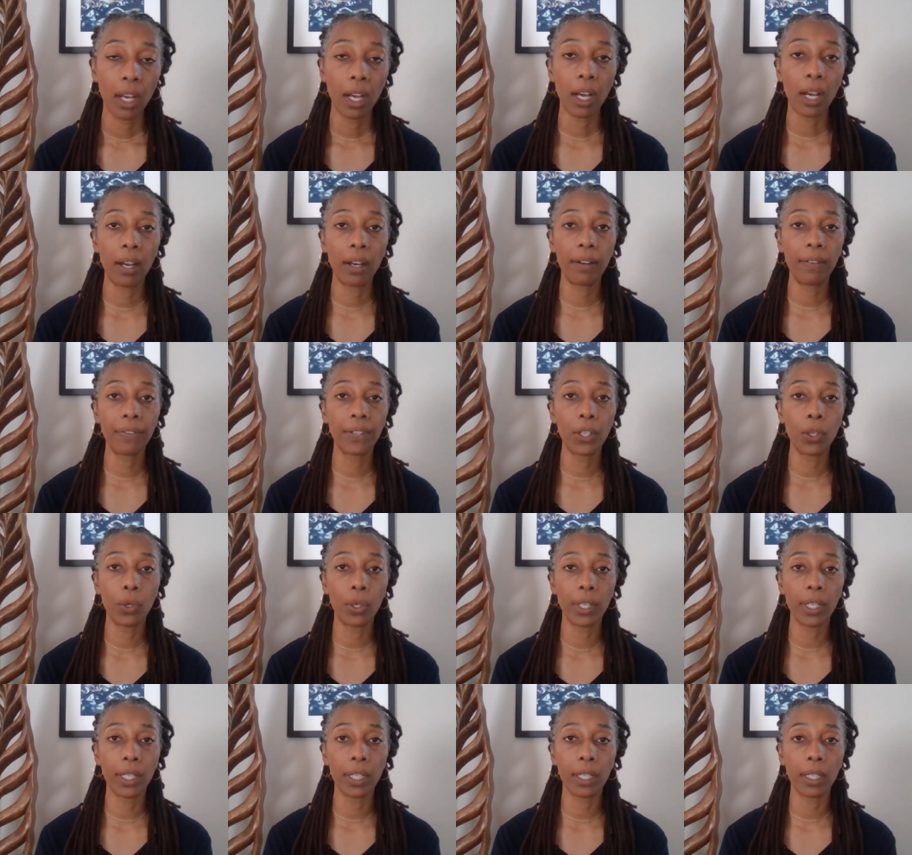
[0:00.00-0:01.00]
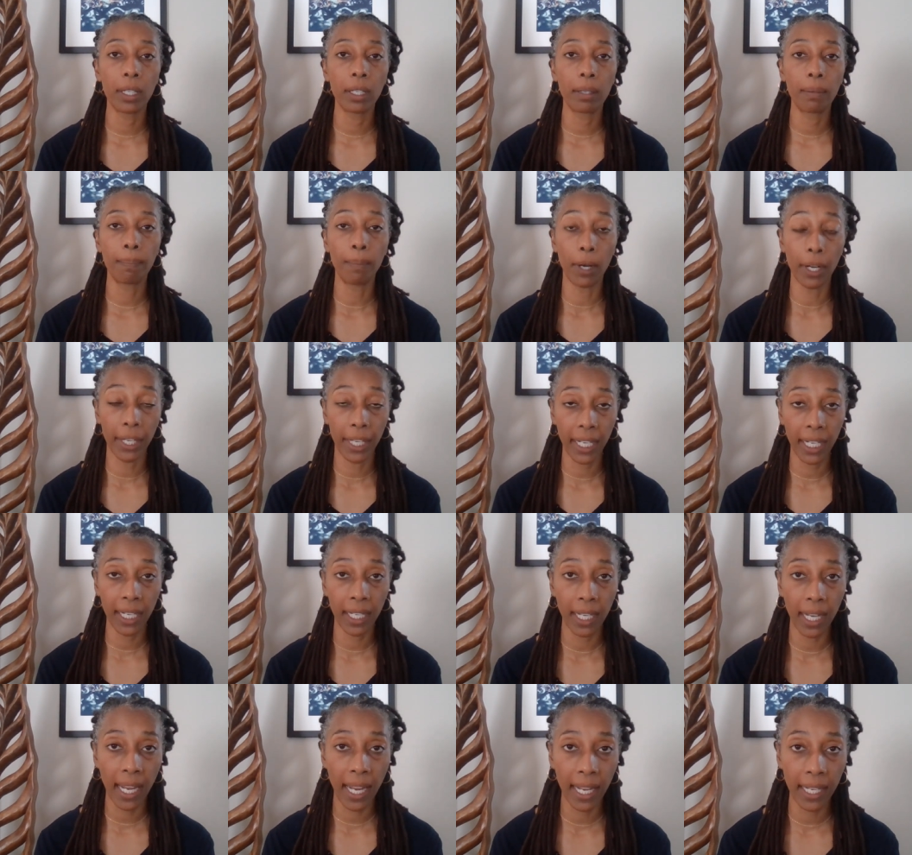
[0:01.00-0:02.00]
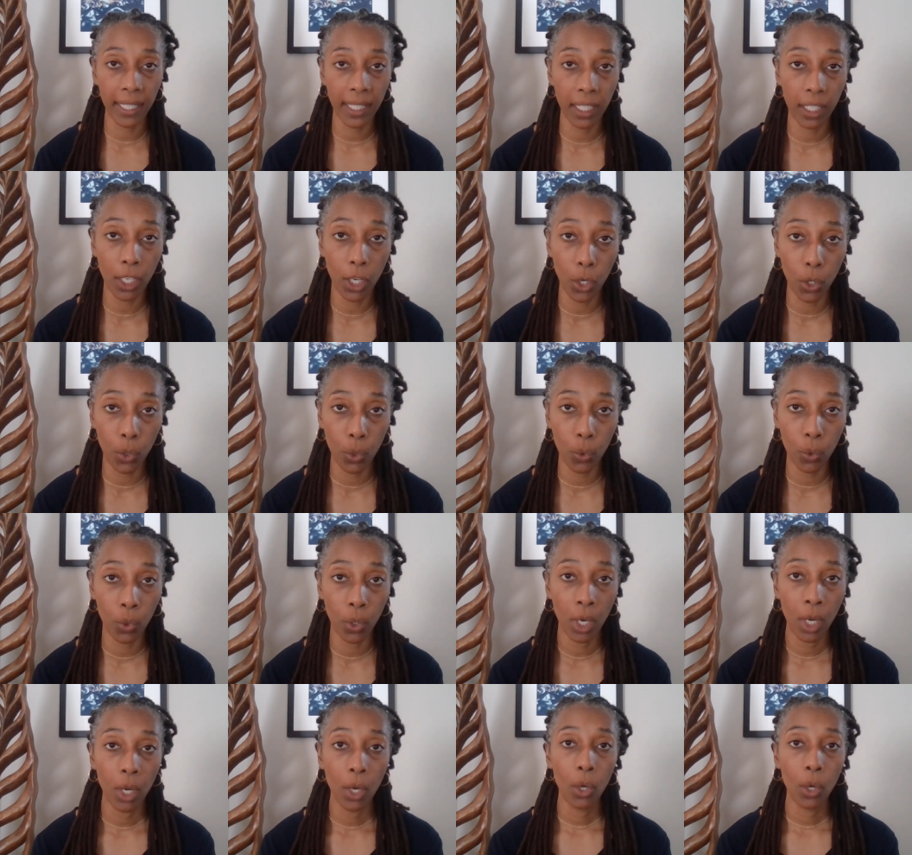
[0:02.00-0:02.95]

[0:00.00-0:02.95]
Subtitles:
of your market and to know